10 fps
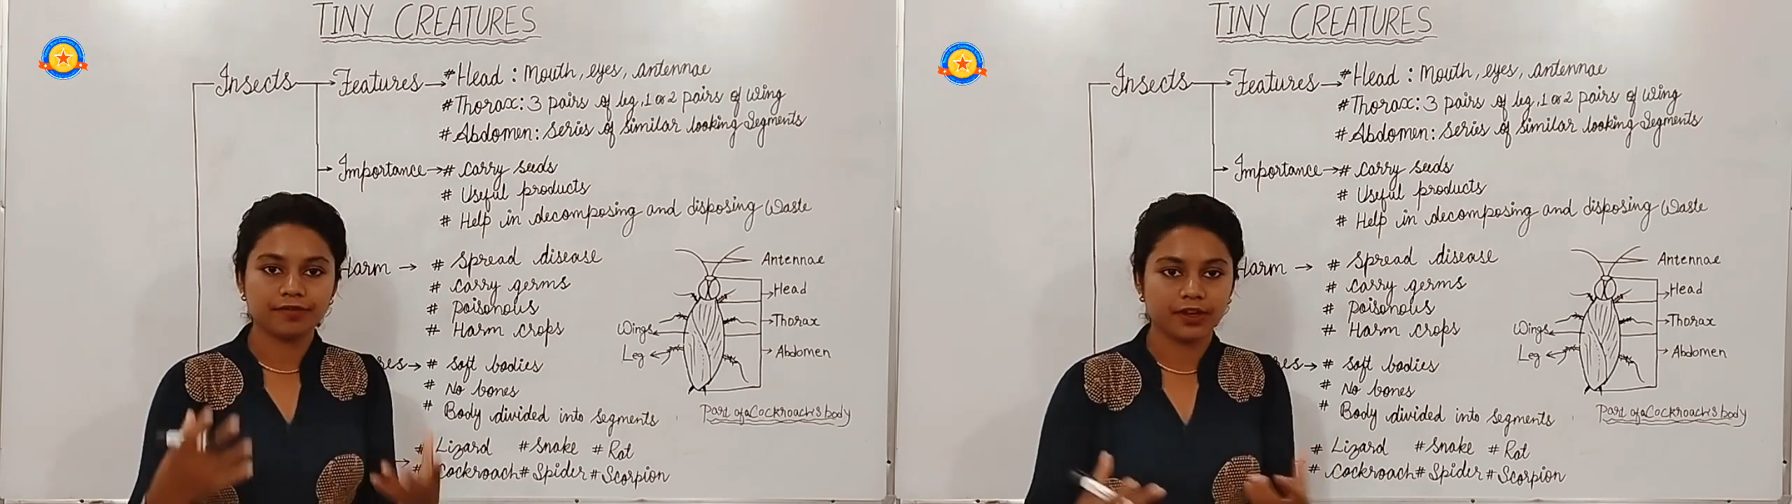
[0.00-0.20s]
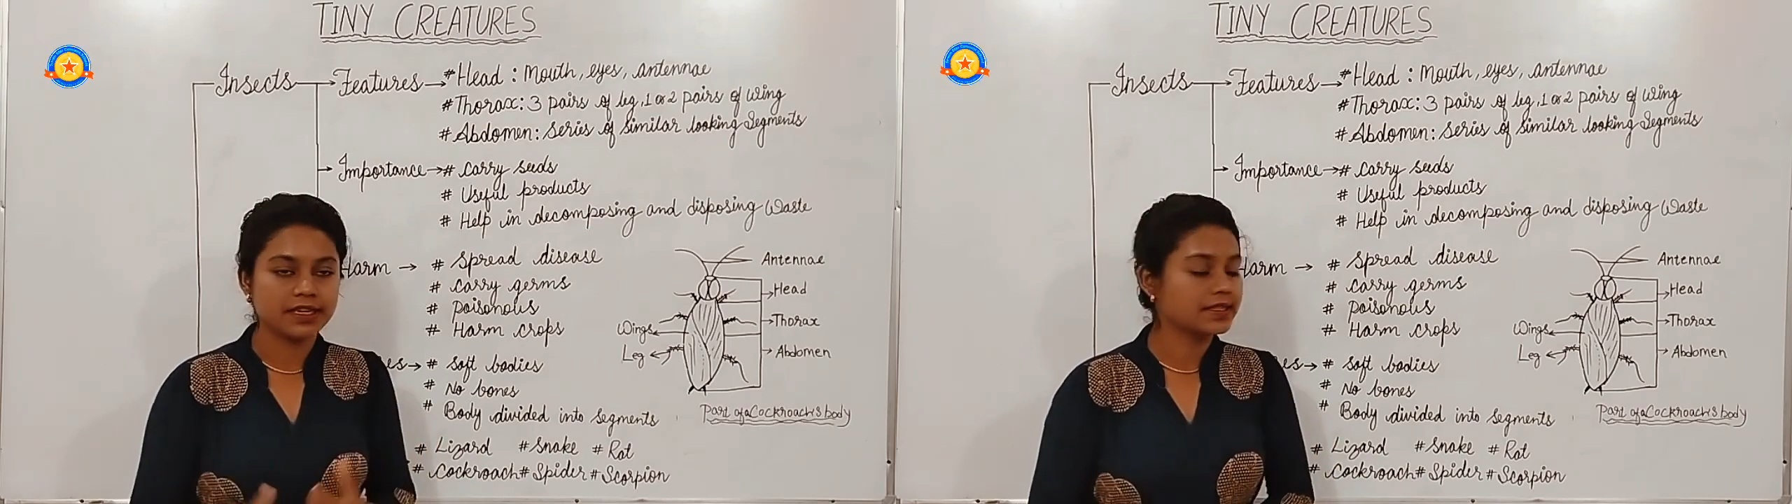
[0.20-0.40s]

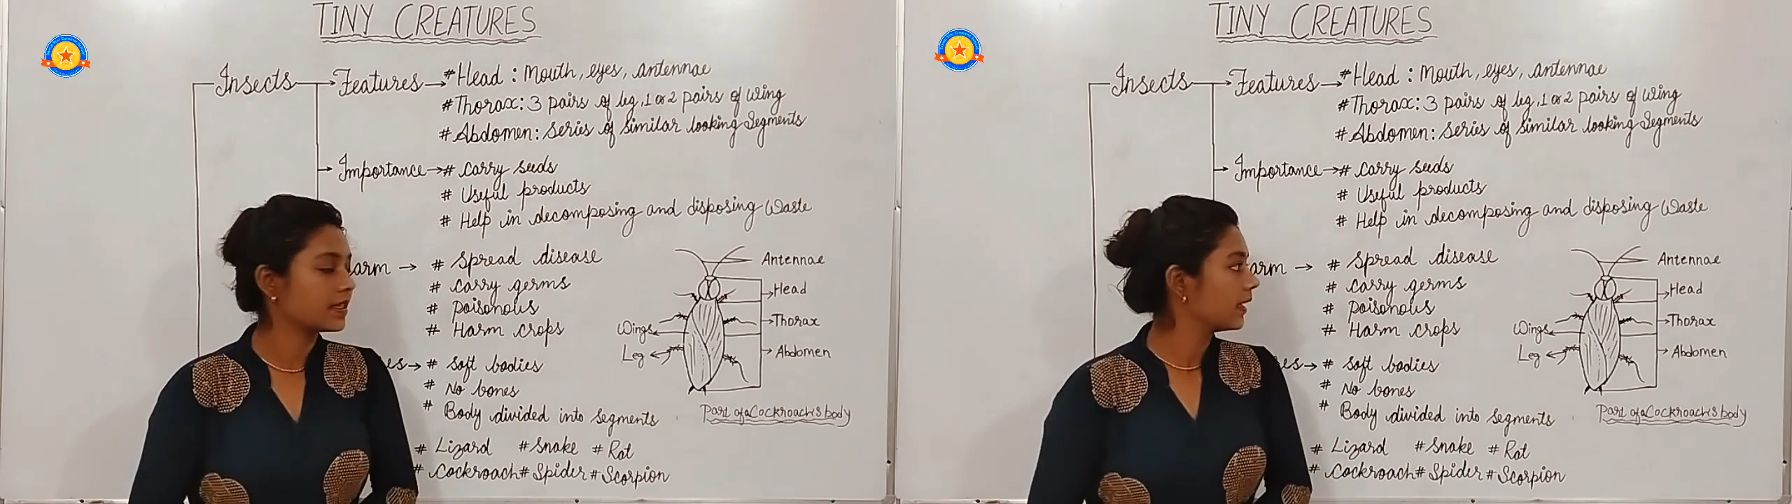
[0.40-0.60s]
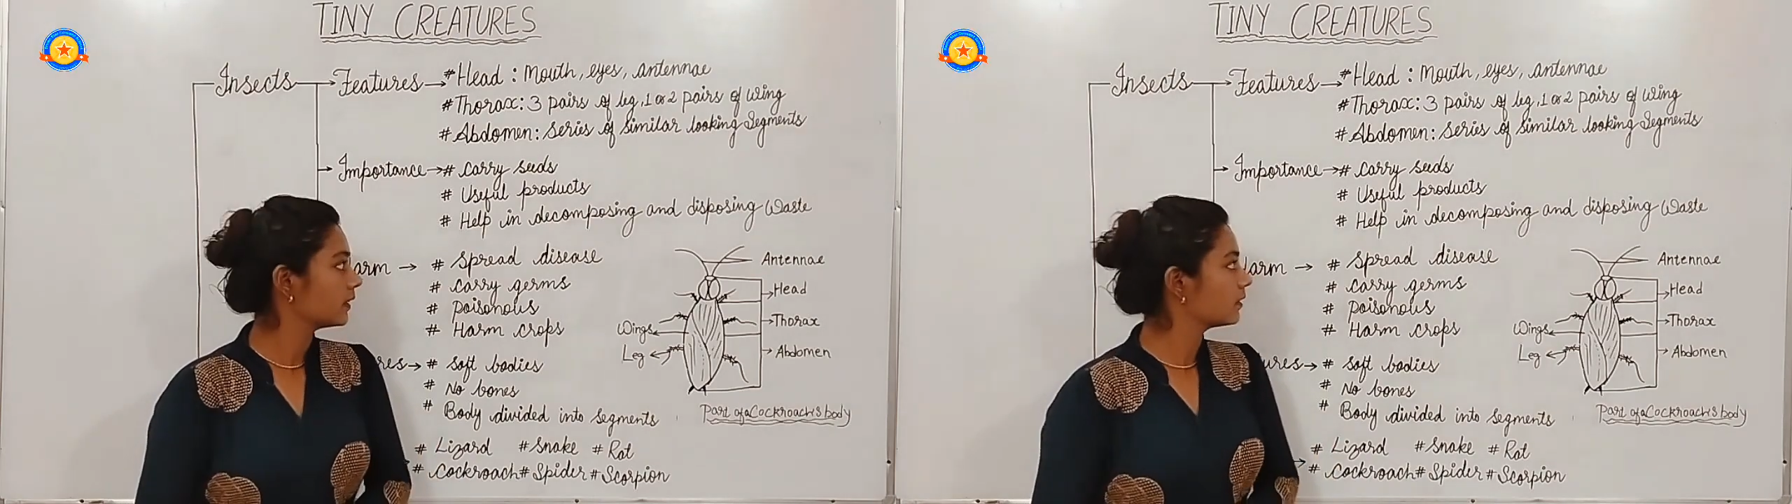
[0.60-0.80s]

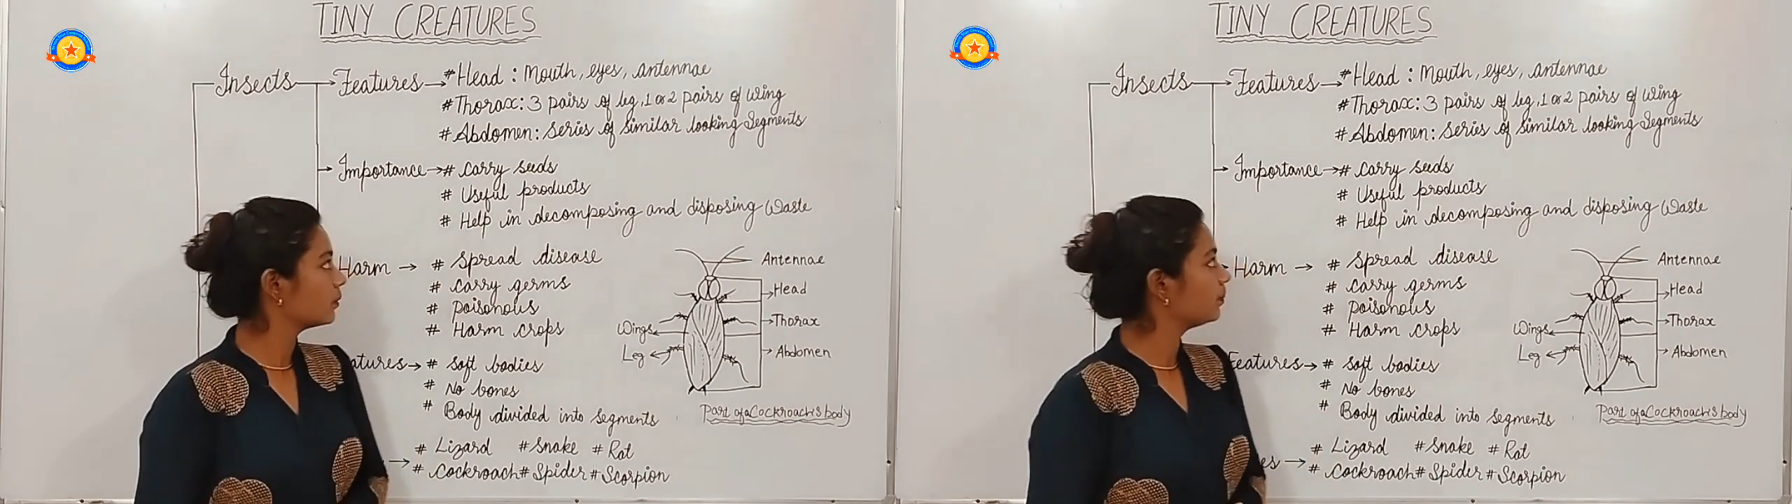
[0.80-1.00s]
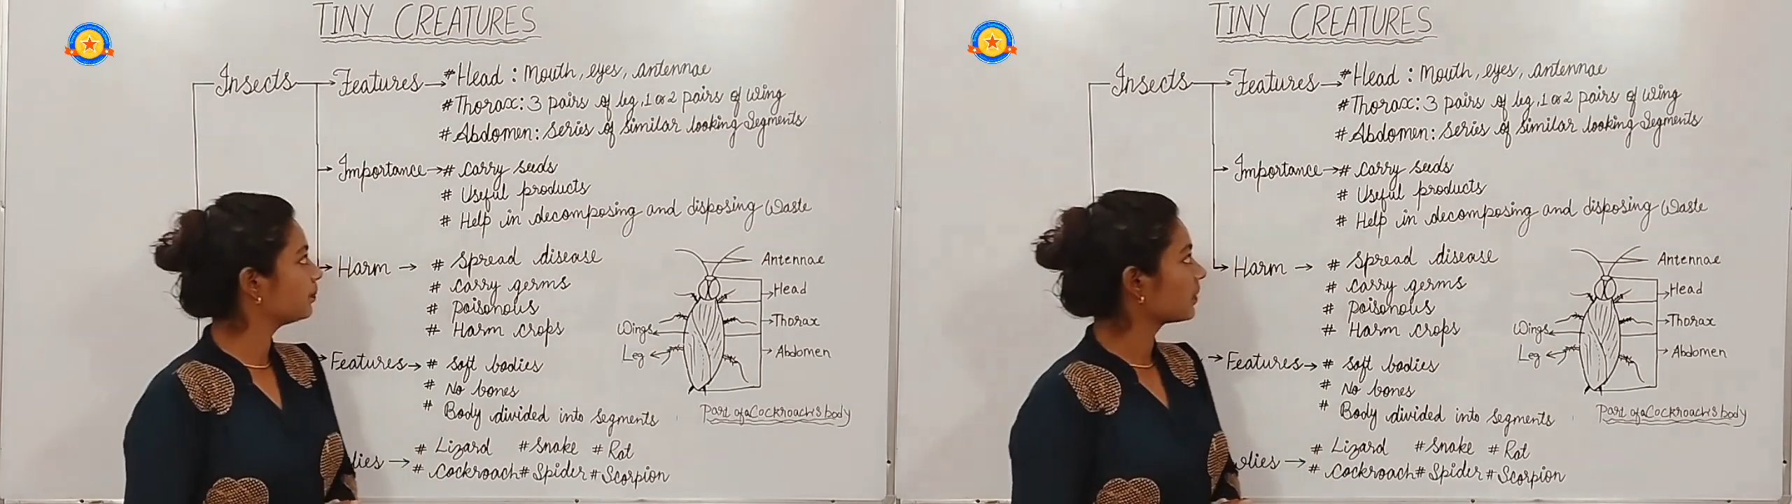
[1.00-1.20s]
insects?
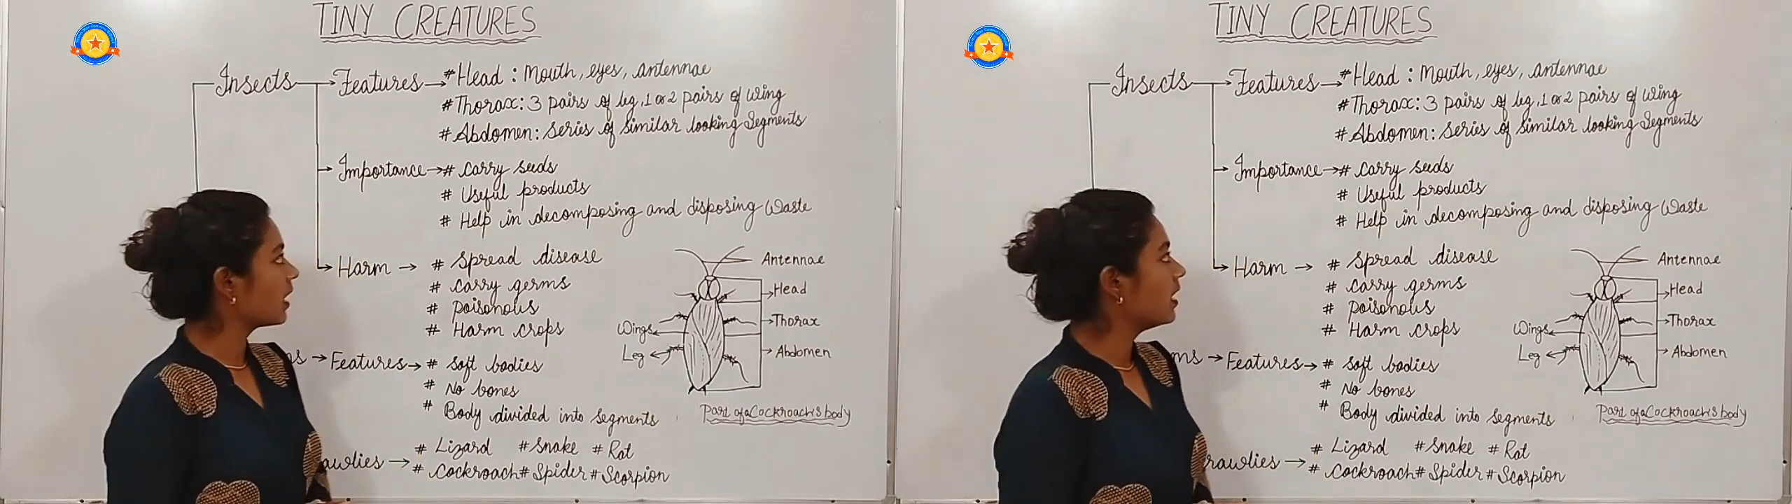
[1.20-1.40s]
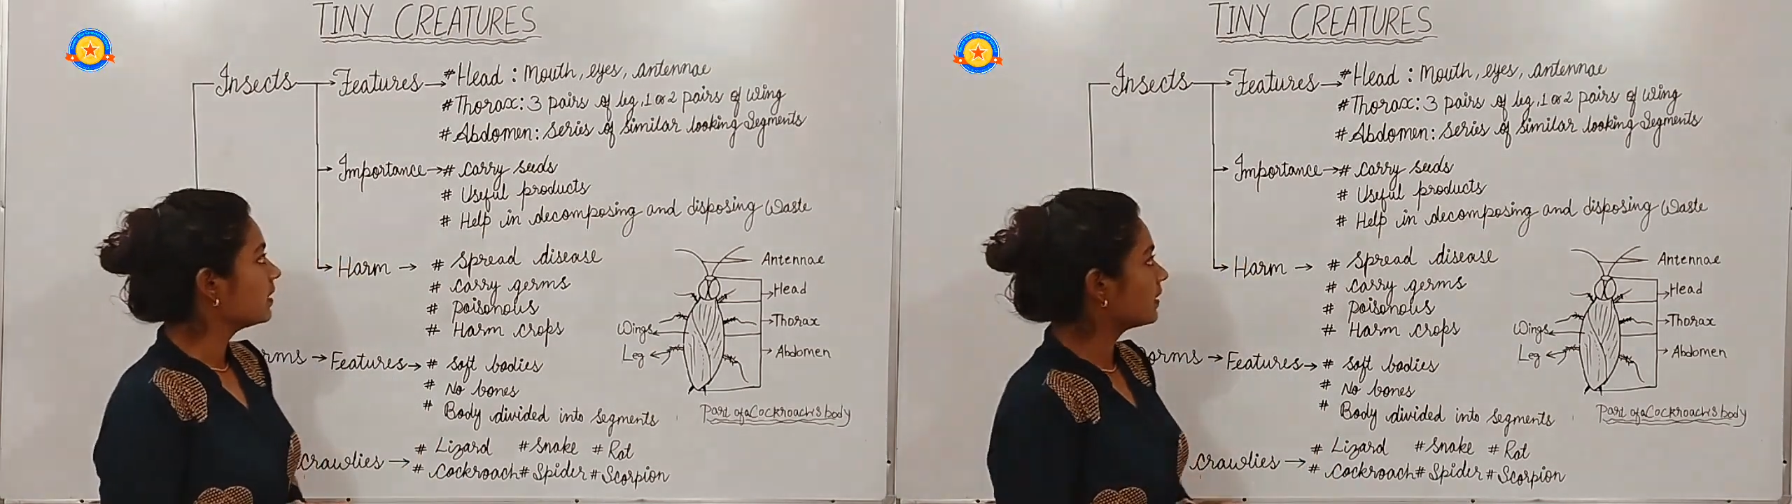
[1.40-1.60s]

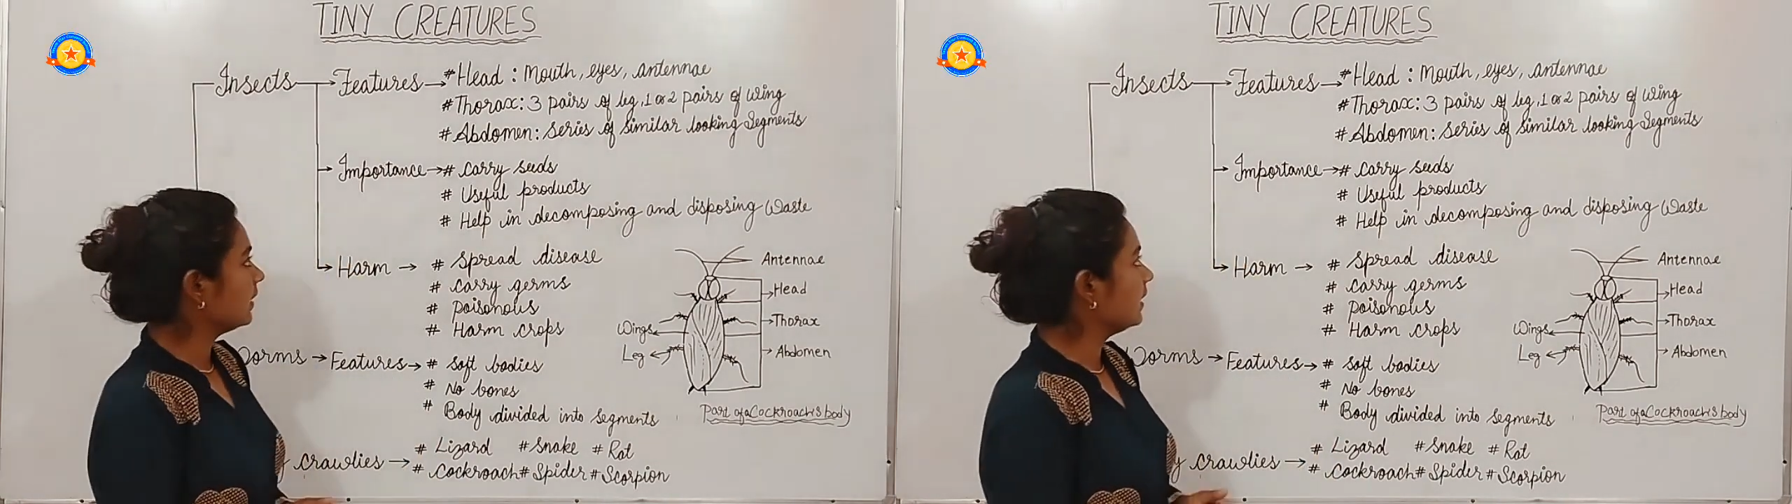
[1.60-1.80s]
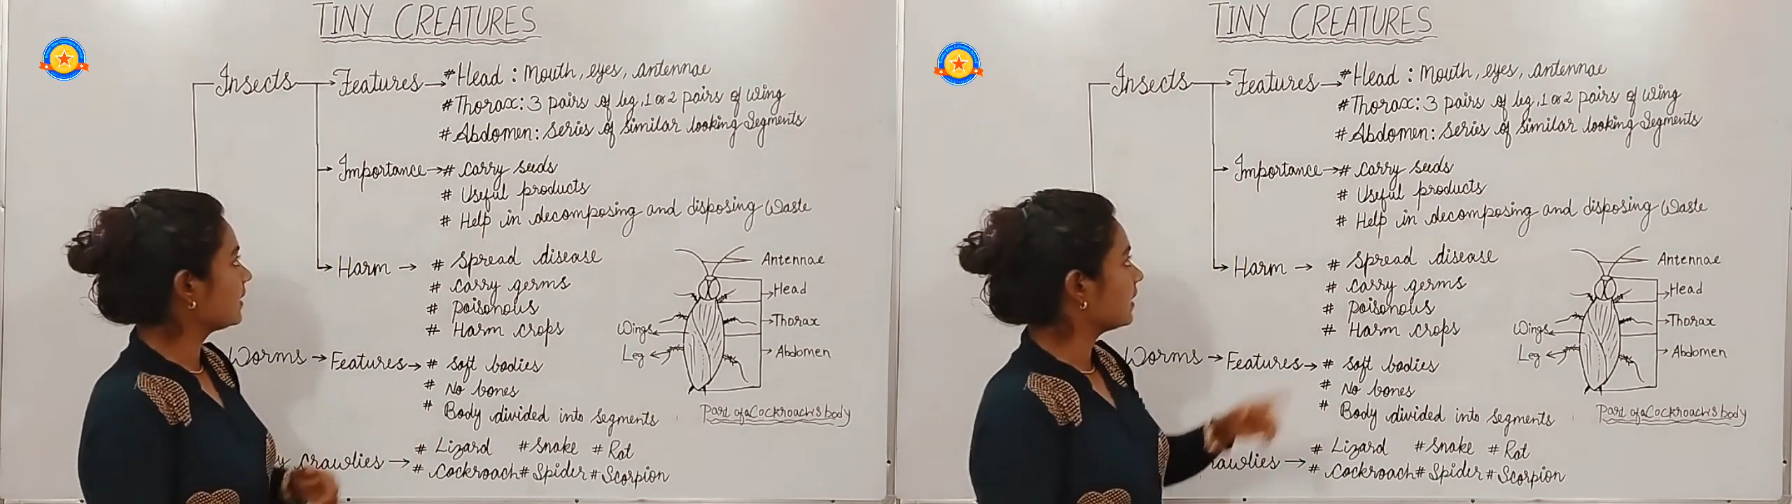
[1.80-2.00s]
See,
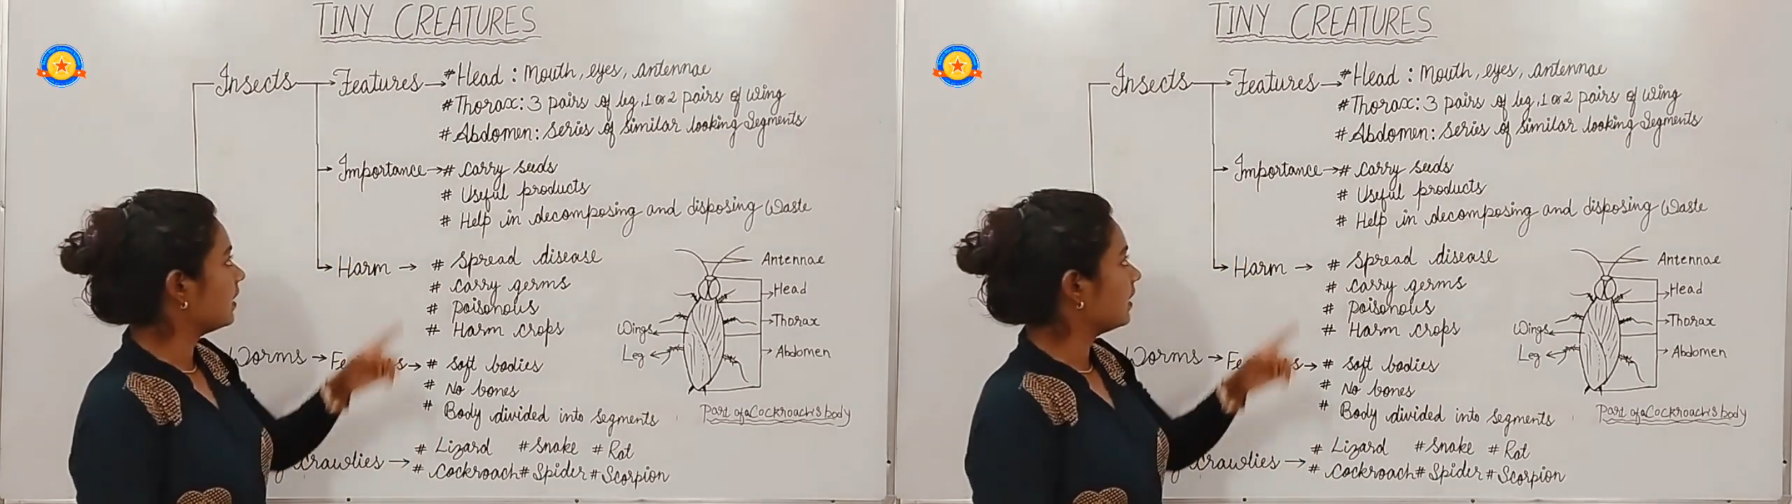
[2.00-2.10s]
these